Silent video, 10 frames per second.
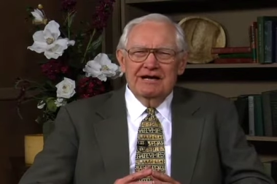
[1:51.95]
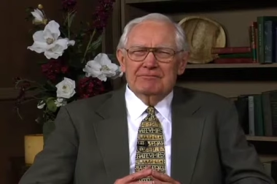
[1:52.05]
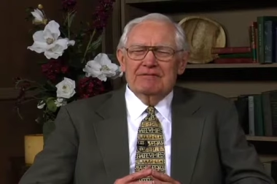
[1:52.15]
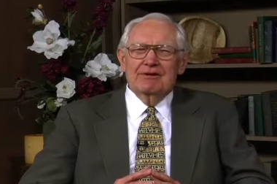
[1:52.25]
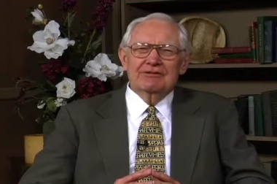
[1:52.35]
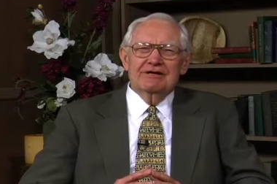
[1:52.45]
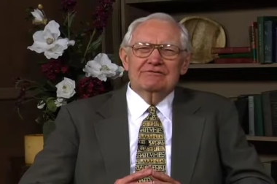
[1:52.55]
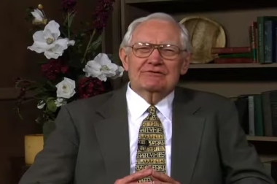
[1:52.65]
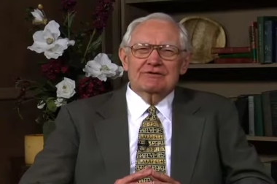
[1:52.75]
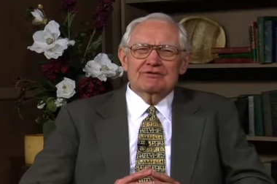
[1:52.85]
And my mother
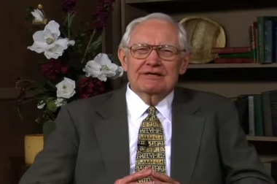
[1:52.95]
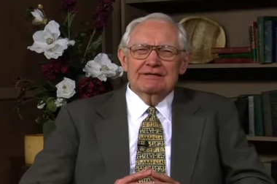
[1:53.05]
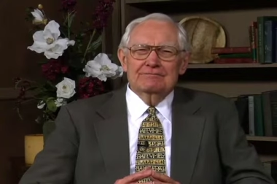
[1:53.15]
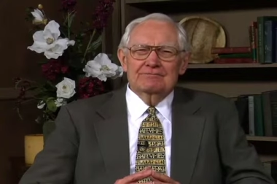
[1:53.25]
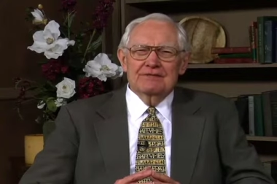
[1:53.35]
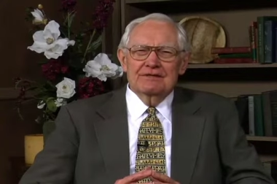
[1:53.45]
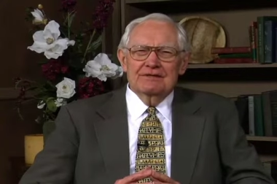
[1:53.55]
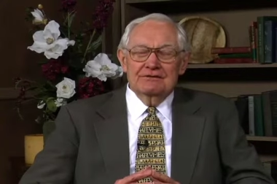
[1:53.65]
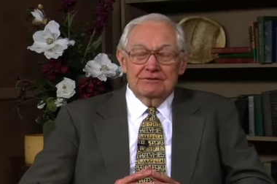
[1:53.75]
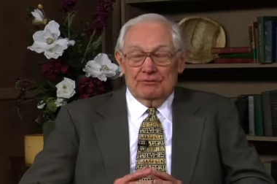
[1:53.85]
loved to sing it.
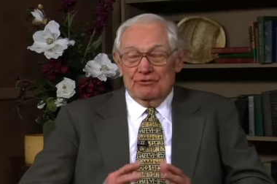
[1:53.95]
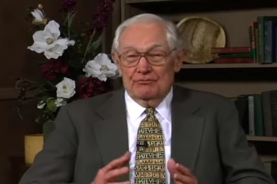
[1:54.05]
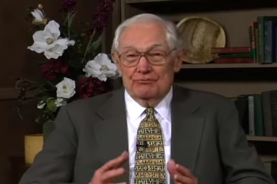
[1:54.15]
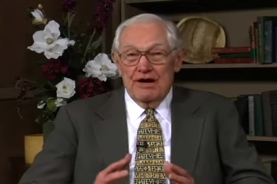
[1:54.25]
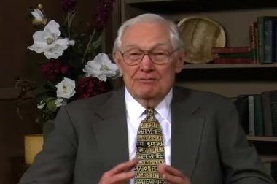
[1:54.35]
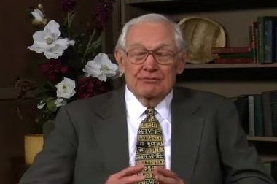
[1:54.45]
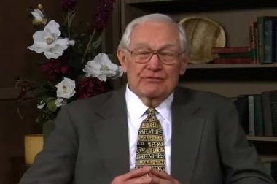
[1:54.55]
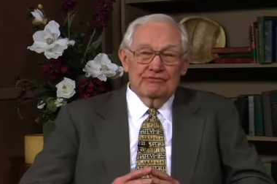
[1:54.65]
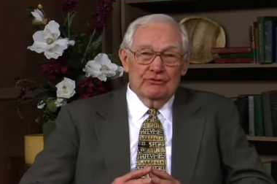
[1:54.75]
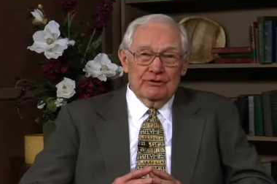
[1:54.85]
There were some
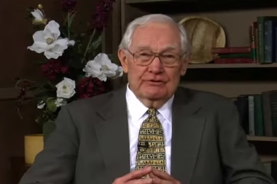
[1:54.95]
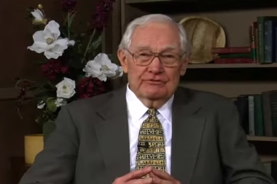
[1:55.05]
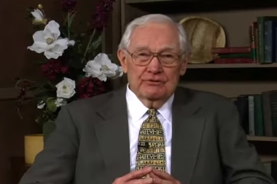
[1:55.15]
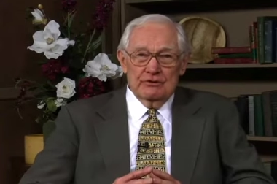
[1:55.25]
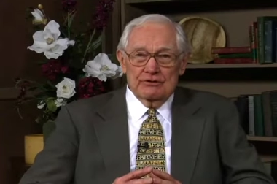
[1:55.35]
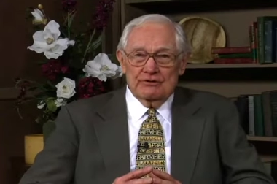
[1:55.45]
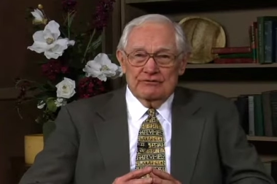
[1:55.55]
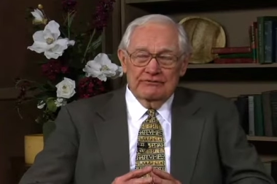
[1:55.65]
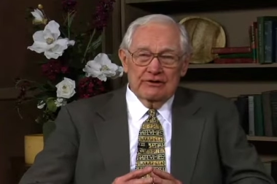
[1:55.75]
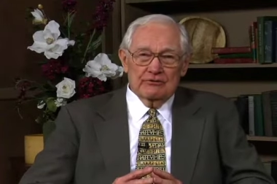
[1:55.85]
problems for it, of course,
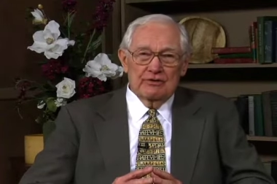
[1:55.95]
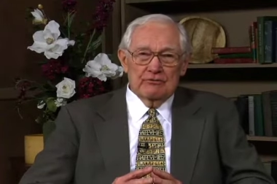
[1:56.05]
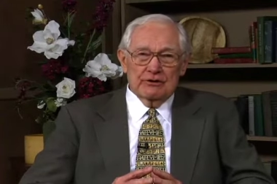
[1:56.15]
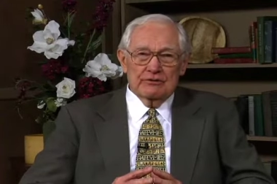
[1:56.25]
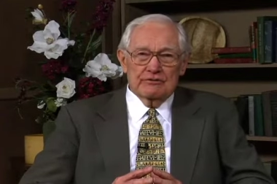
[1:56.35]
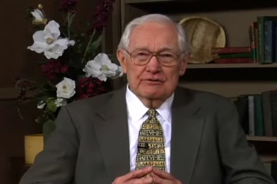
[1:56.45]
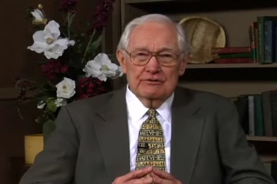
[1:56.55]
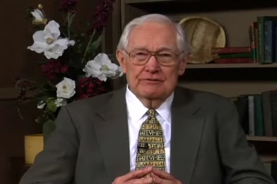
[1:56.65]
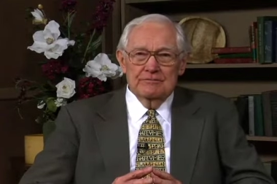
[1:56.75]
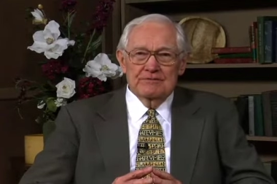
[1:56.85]
as far as we were
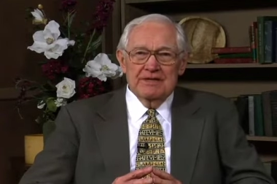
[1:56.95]
concerned